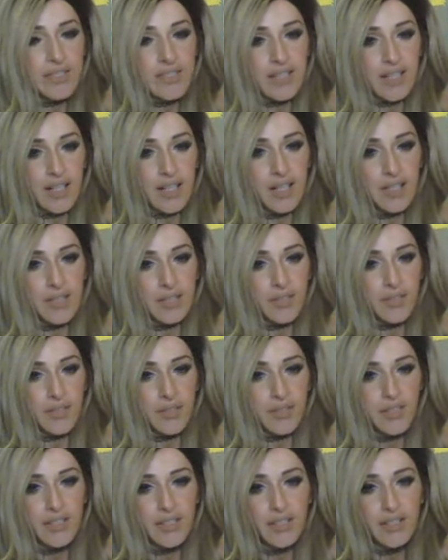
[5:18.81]
that I do
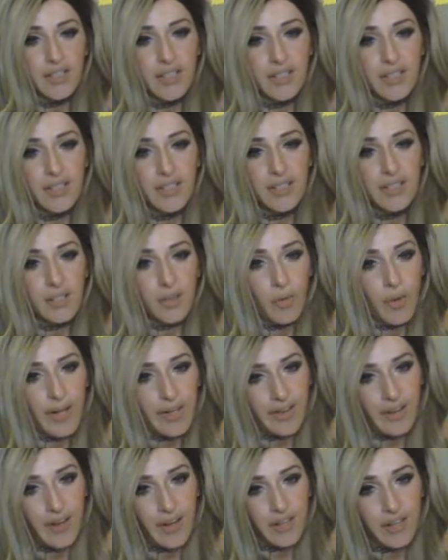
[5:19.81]
quite
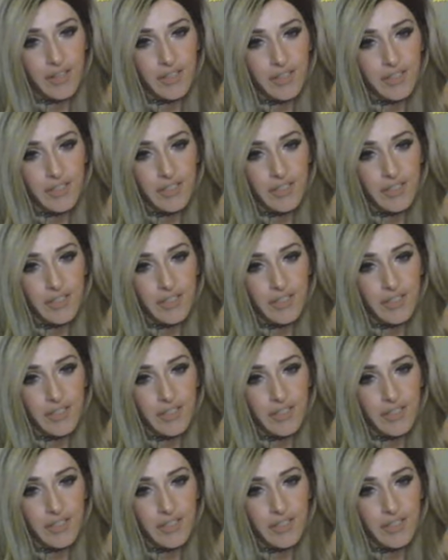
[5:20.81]
large.